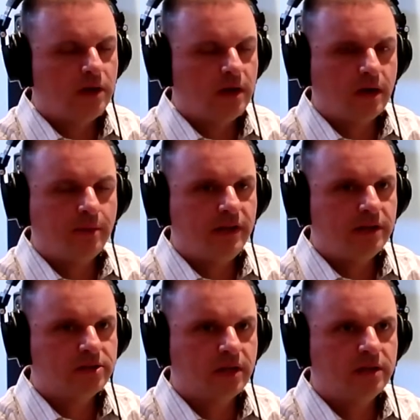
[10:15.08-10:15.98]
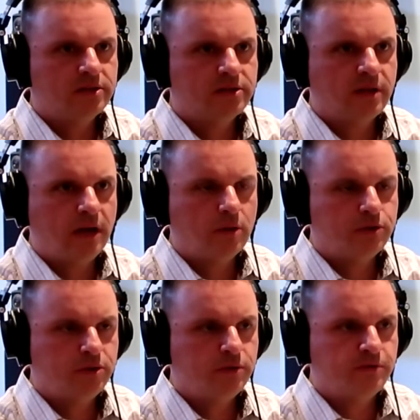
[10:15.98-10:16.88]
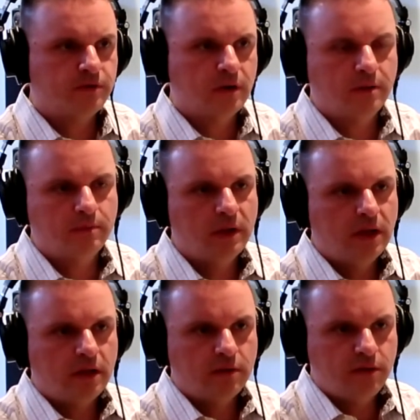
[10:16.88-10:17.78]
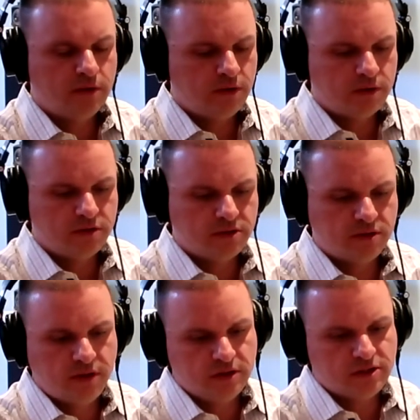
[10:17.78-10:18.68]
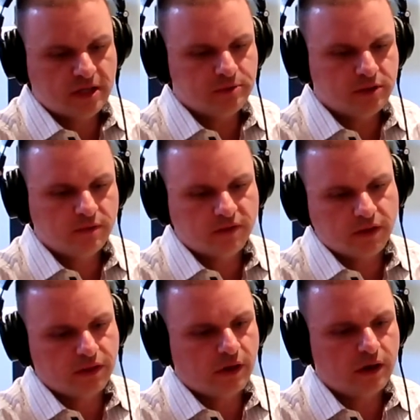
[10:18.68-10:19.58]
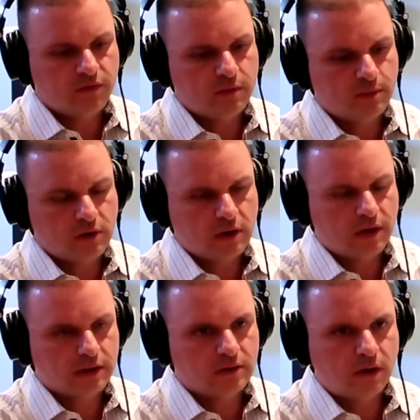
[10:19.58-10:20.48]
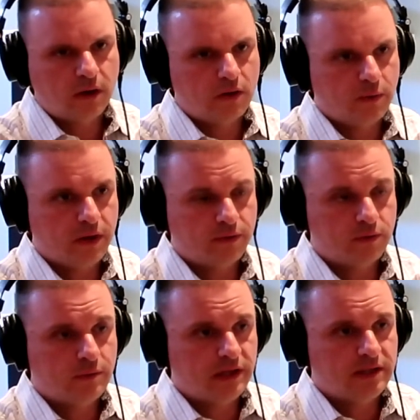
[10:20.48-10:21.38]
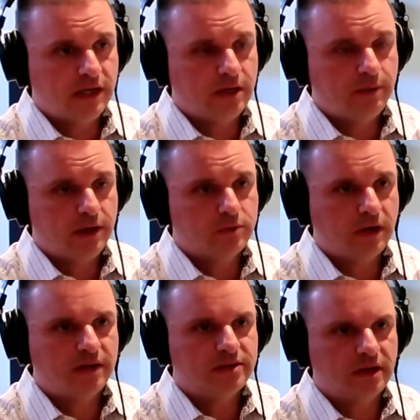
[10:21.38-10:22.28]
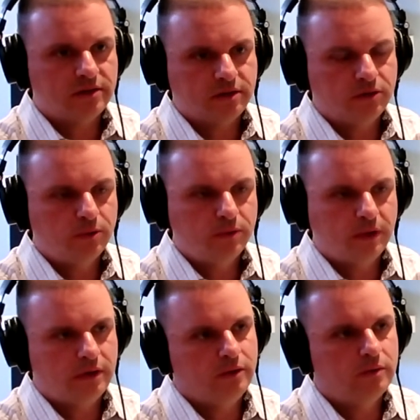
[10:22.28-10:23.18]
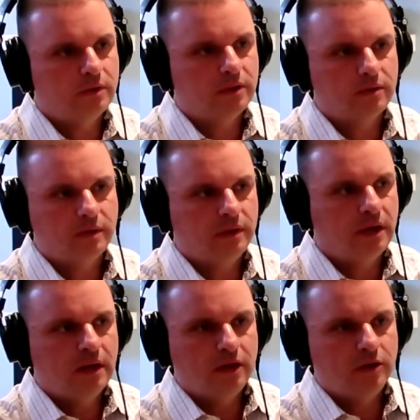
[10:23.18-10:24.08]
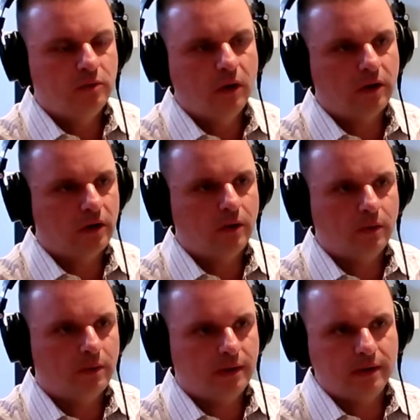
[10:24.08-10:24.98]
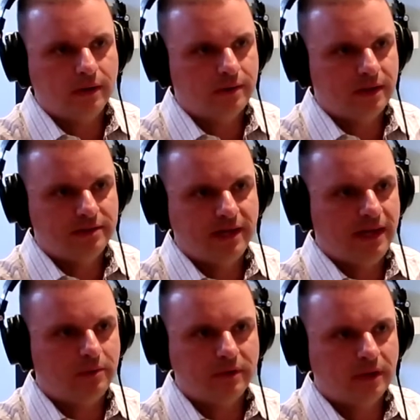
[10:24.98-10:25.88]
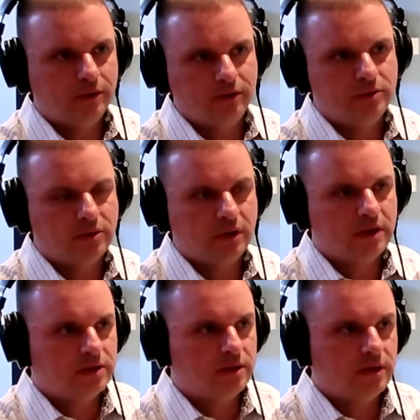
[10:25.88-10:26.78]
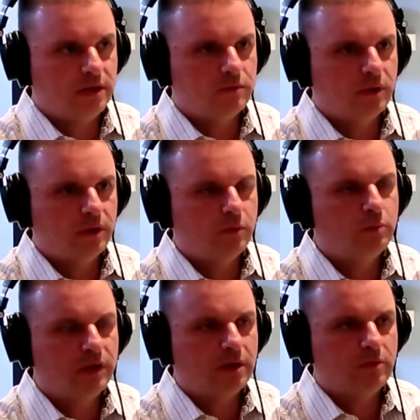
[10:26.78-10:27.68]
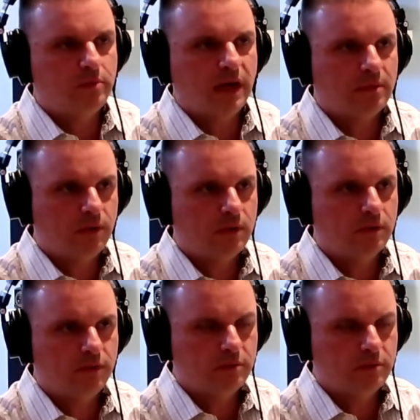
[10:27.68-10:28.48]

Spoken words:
Yeah, I mean, it's helps you from the inception of the thought of a product all the way through maintaining page one. It's a tool that you won't go a day without using, because it really will become the backbone of